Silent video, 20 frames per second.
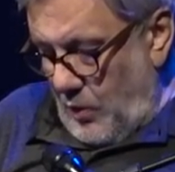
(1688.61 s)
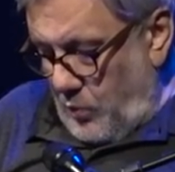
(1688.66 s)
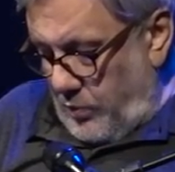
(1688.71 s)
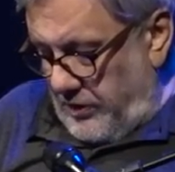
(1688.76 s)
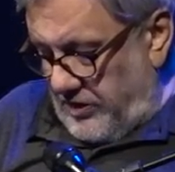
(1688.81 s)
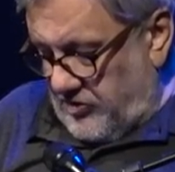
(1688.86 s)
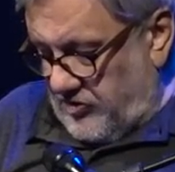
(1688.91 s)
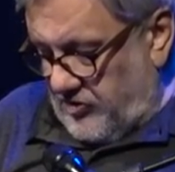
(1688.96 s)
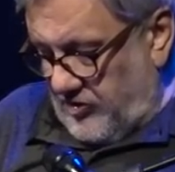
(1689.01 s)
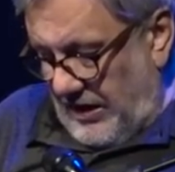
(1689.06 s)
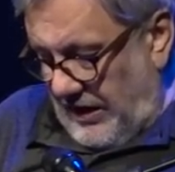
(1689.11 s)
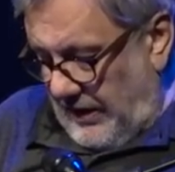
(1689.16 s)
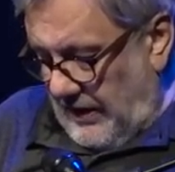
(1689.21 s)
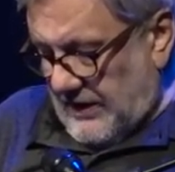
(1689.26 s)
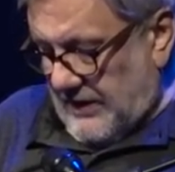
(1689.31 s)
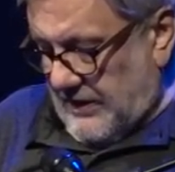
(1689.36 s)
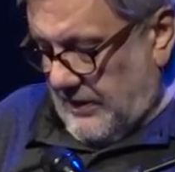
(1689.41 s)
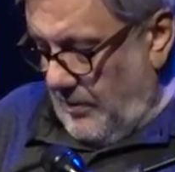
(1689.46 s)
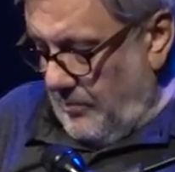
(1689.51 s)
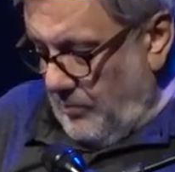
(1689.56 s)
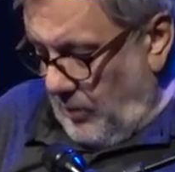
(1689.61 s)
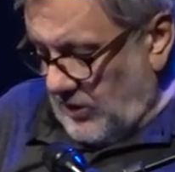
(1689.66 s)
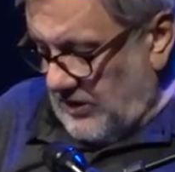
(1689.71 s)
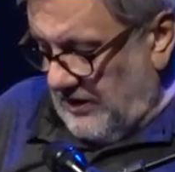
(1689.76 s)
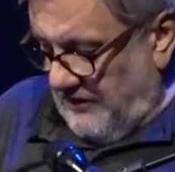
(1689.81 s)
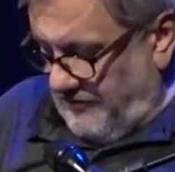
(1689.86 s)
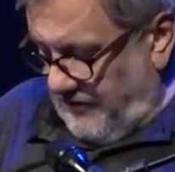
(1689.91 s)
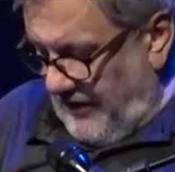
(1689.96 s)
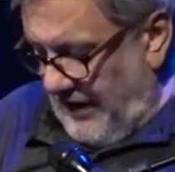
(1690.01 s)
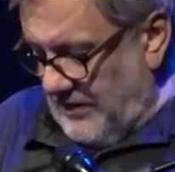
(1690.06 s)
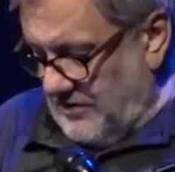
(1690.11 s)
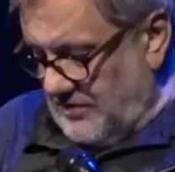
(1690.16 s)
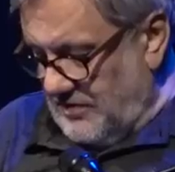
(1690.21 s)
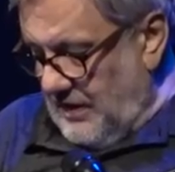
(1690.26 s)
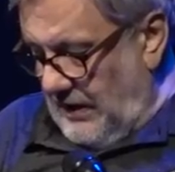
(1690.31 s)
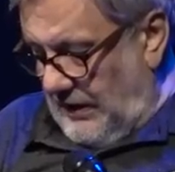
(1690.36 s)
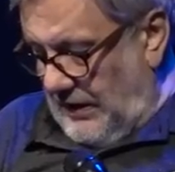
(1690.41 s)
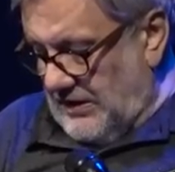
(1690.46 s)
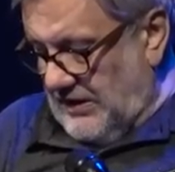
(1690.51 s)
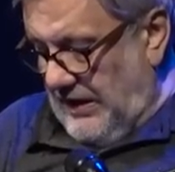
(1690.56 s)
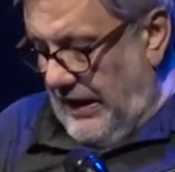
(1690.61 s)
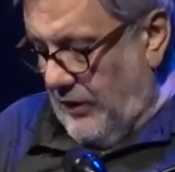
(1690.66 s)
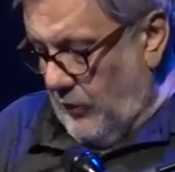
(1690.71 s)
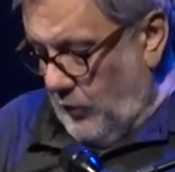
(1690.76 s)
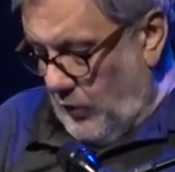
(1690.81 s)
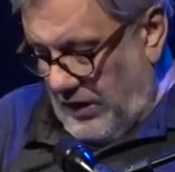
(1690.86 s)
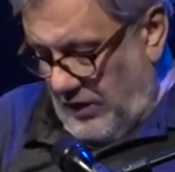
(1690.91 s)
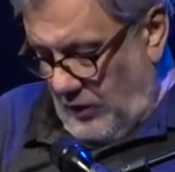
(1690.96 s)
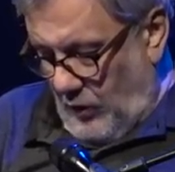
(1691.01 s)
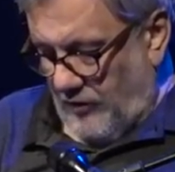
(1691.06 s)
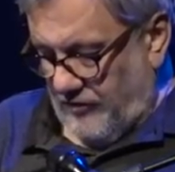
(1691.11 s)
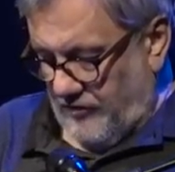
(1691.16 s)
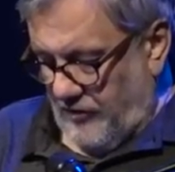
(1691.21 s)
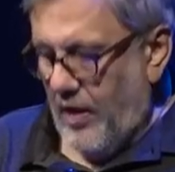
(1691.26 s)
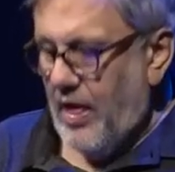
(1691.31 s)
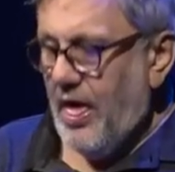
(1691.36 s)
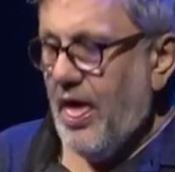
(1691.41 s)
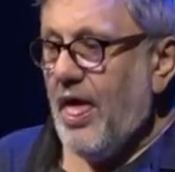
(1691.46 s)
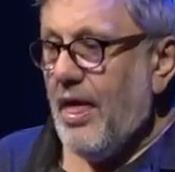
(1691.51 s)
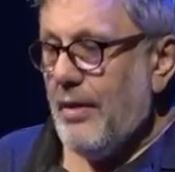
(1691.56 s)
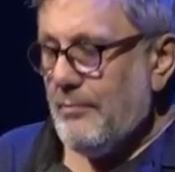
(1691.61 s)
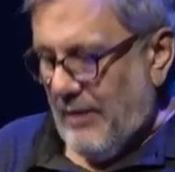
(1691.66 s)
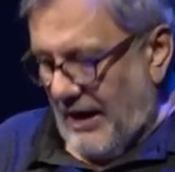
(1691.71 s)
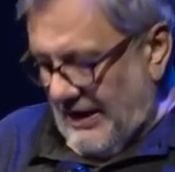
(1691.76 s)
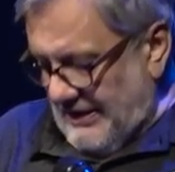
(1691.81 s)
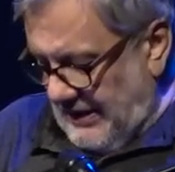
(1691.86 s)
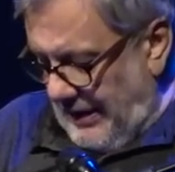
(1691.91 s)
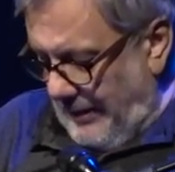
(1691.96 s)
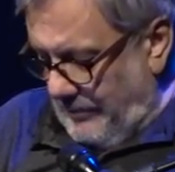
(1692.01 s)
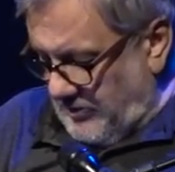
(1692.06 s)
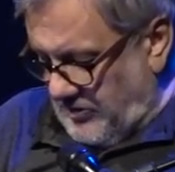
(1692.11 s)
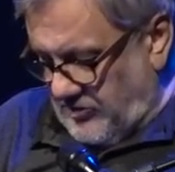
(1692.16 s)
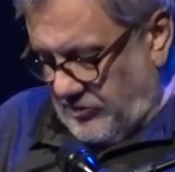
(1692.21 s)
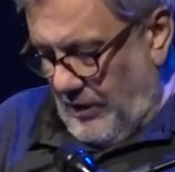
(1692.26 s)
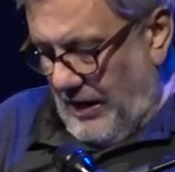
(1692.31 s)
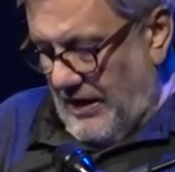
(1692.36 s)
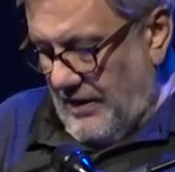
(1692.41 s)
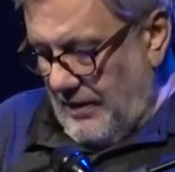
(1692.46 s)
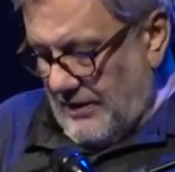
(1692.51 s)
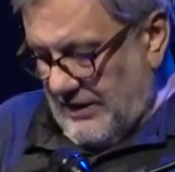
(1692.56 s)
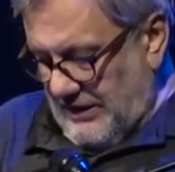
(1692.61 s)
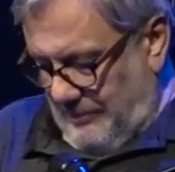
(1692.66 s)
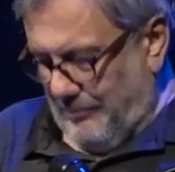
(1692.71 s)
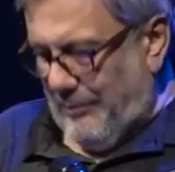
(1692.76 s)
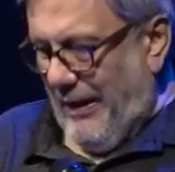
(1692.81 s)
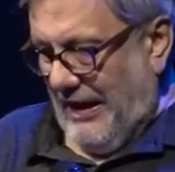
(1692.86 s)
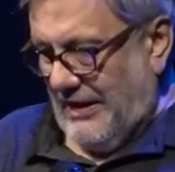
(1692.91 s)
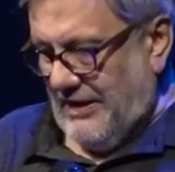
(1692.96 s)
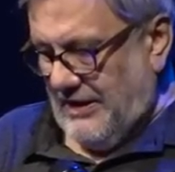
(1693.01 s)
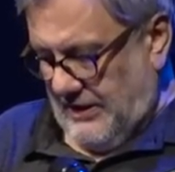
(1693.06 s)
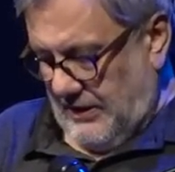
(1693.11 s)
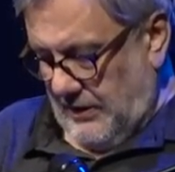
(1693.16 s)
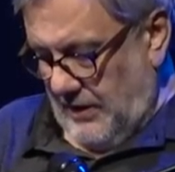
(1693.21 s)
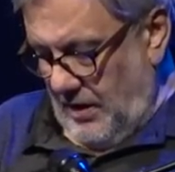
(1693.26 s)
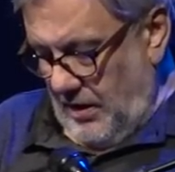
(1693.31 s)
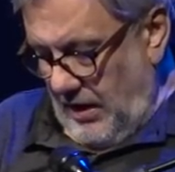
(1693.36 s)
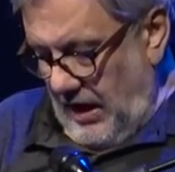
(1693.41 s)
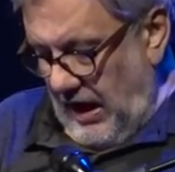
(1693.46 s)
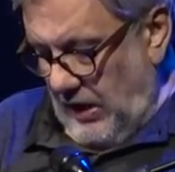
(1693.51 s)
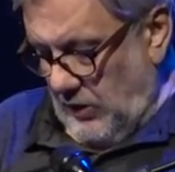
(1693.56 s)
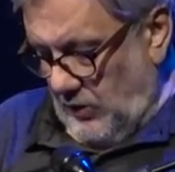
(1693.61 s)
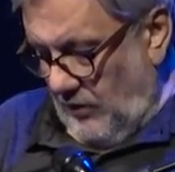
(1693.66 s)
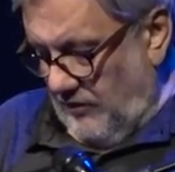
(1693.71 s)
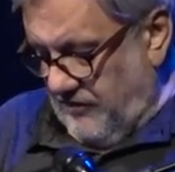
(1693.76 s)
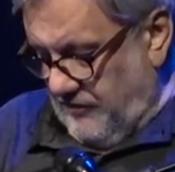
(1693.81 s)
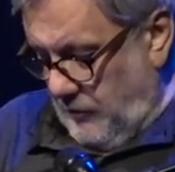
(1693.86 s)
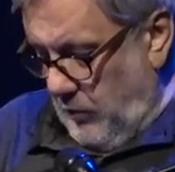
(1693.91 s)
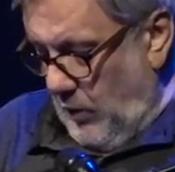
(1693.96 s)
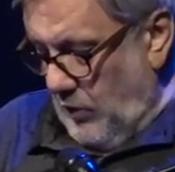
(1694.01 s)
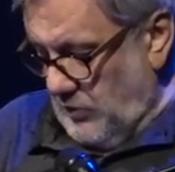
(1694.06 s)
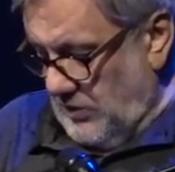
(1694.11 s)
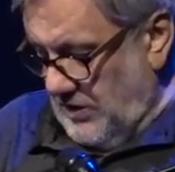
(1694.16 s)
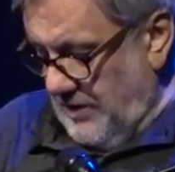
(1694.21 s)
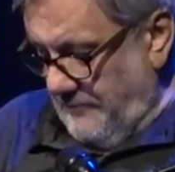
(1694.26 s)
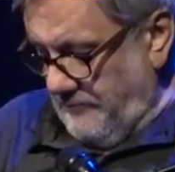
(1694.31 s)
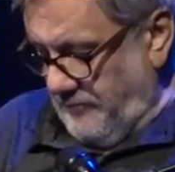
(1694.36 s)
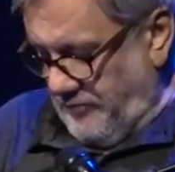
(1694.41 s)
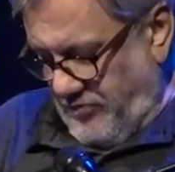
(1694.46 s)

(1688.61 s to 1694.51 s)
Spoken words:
which has modified the category of perceptual space." End of quote.